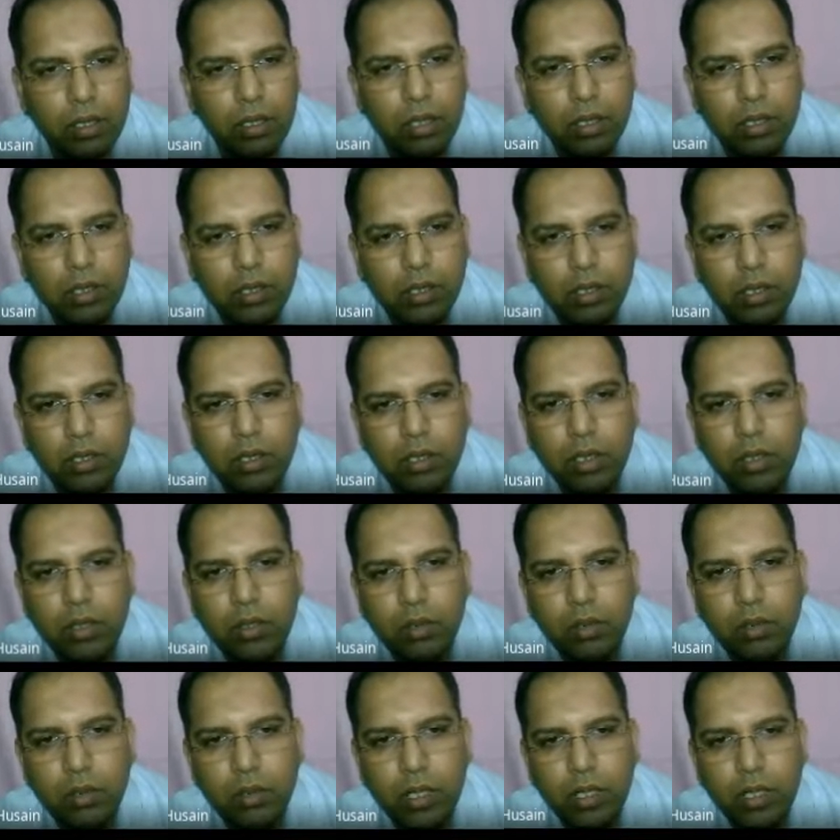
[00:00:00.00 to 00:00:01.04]
Generally,
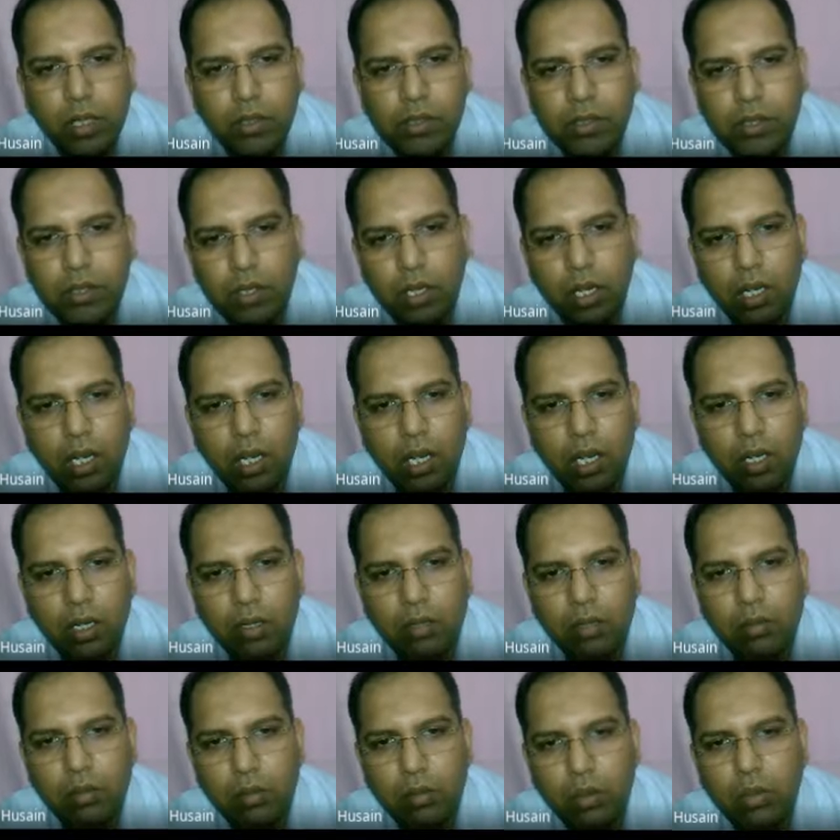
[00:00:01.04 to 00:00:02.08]
toenails are
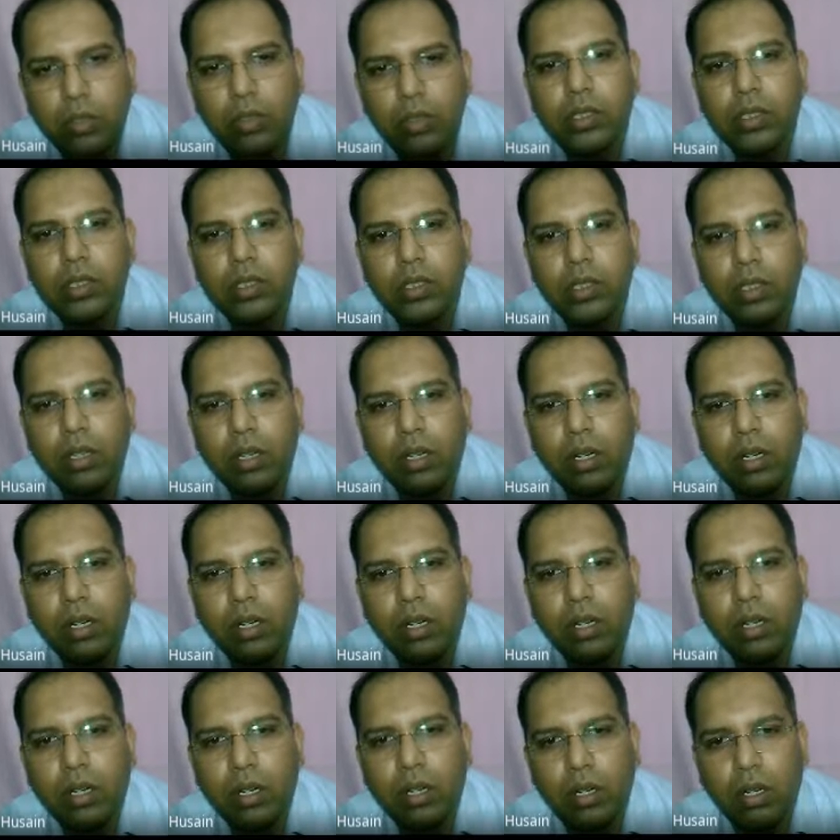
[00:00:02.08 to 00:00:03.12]
more
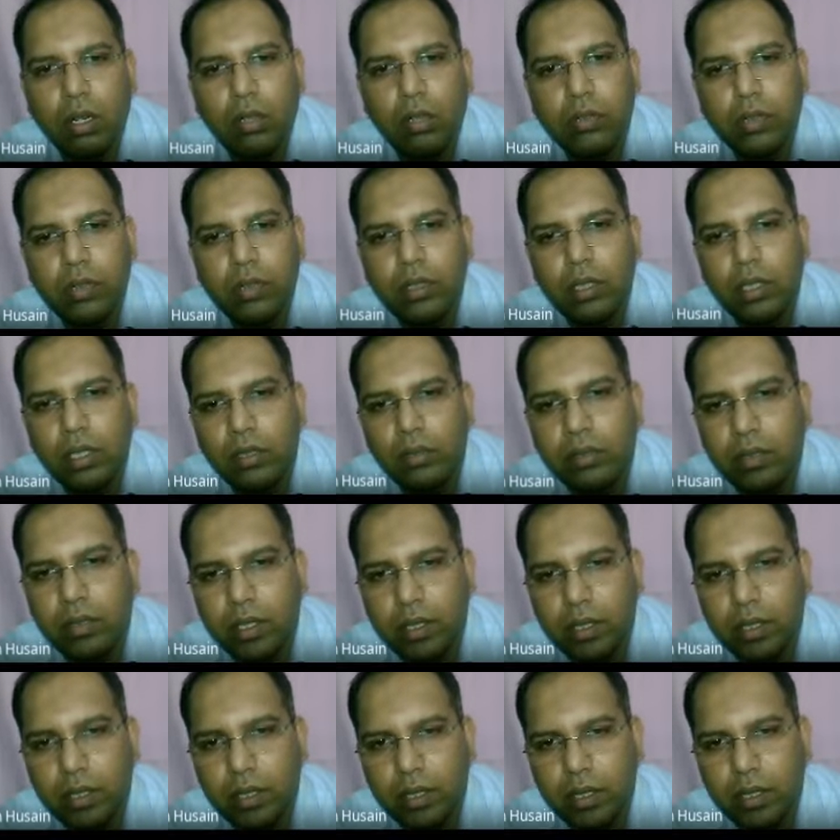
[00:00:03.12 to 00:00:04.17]
often
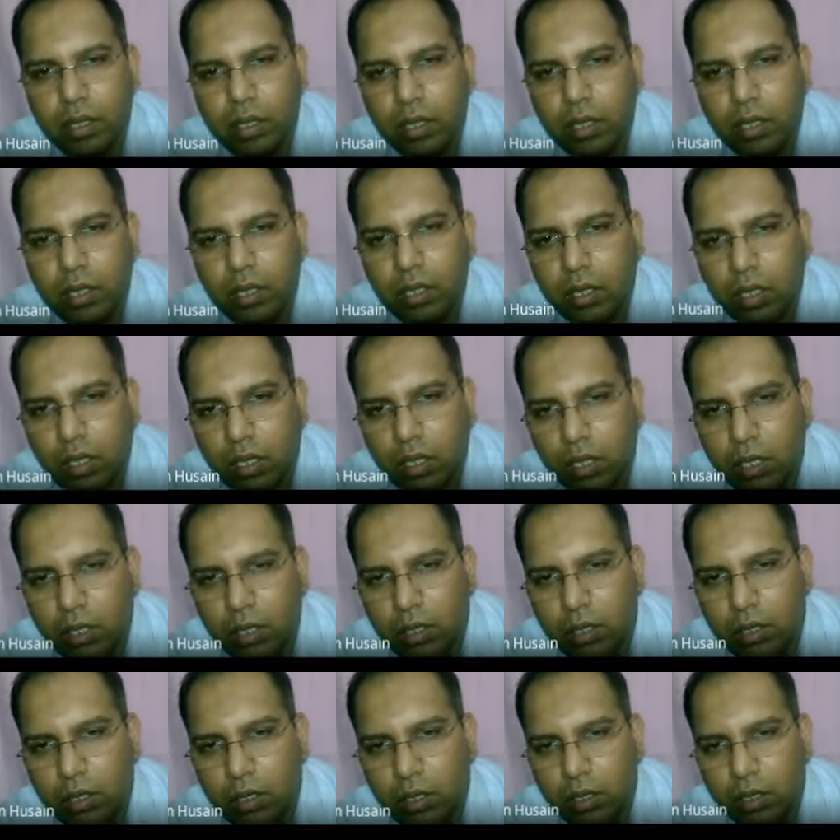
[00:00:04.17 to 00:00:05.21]
affected uh,
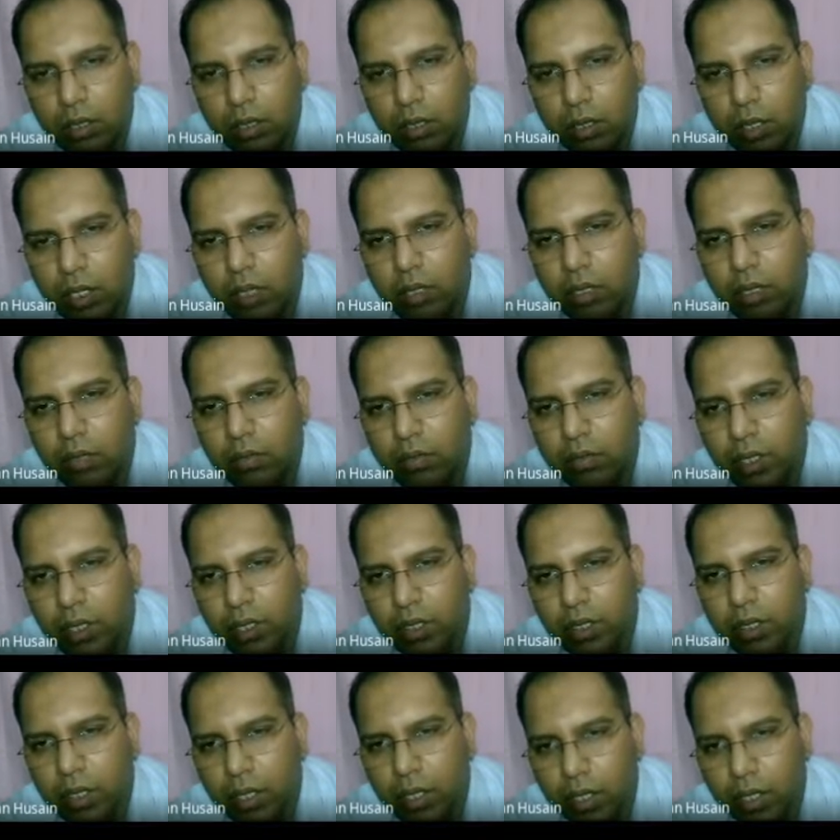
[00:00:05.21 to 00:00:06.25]
than
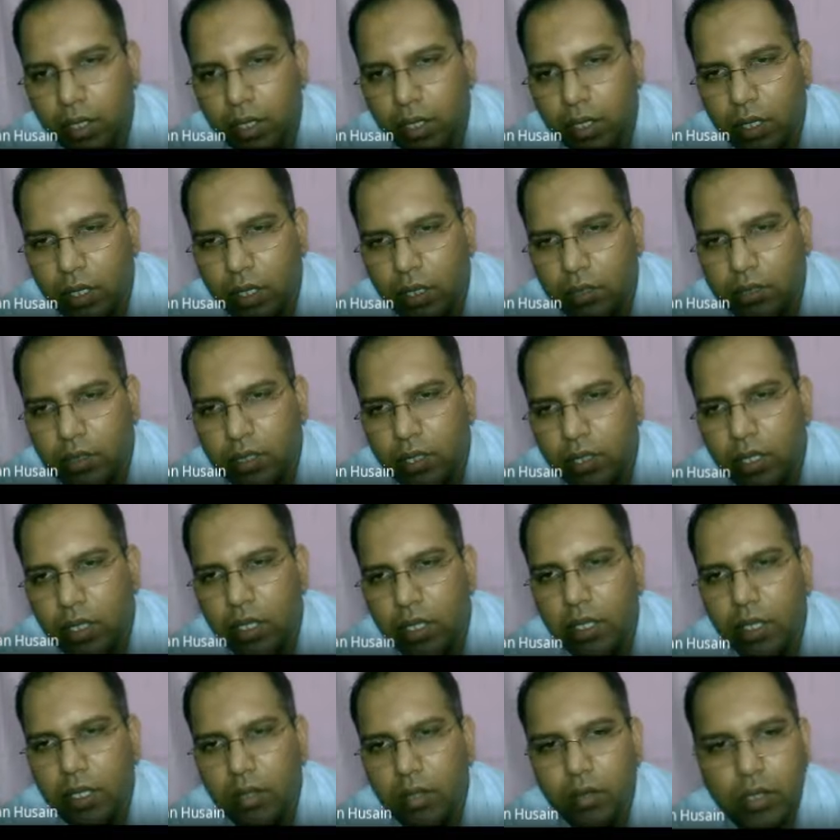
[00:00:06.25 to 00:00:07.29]
fingernails, and
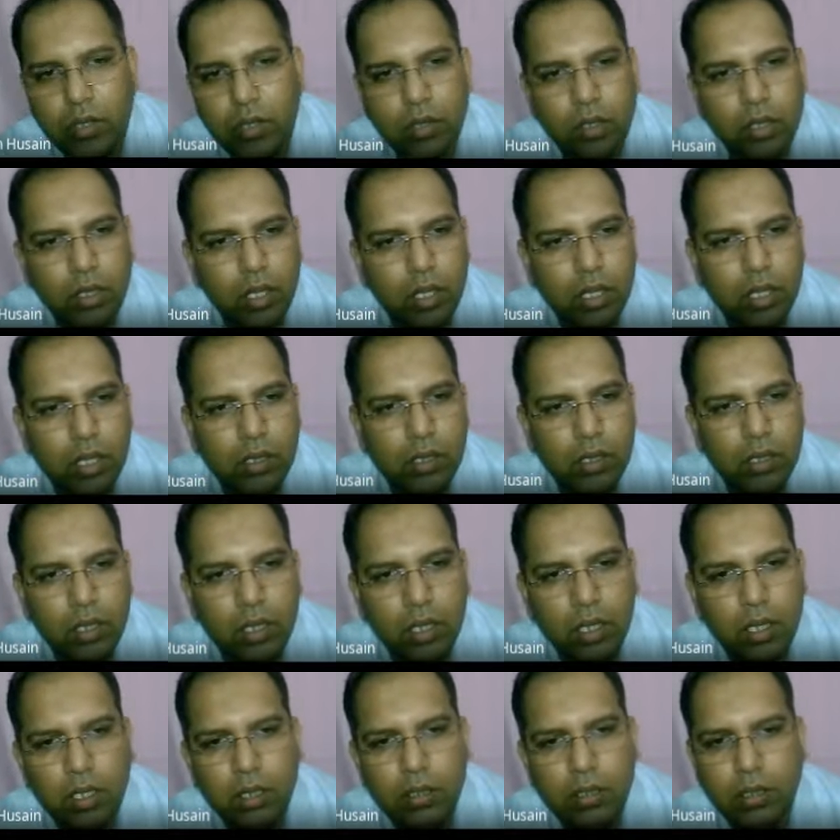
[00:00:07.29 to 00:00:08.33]
individual nails
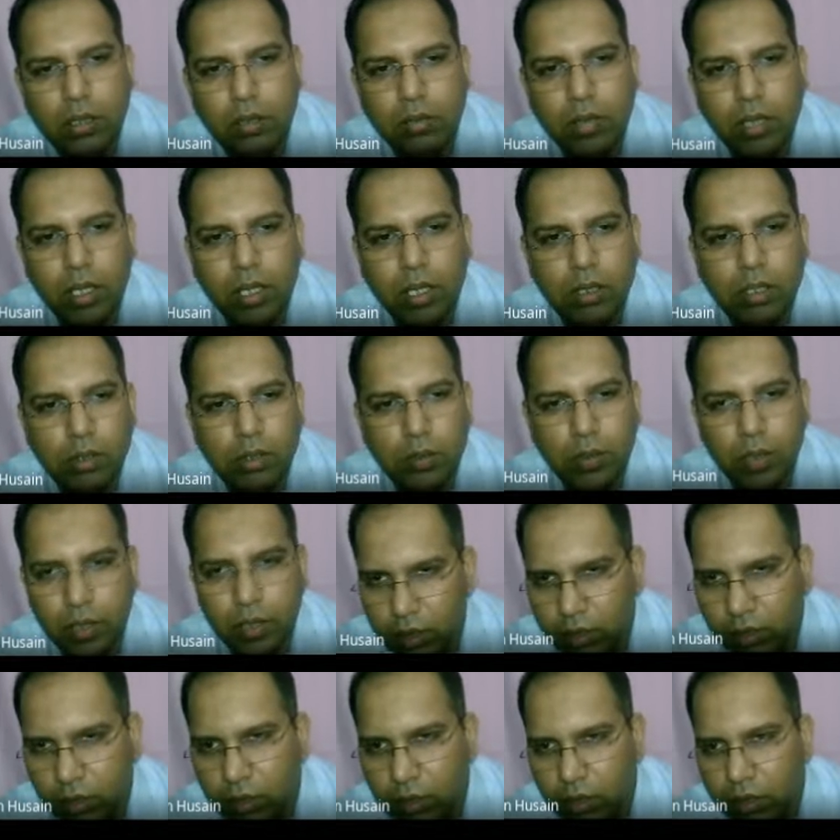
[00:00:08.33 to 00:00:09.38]
are sometimes spared.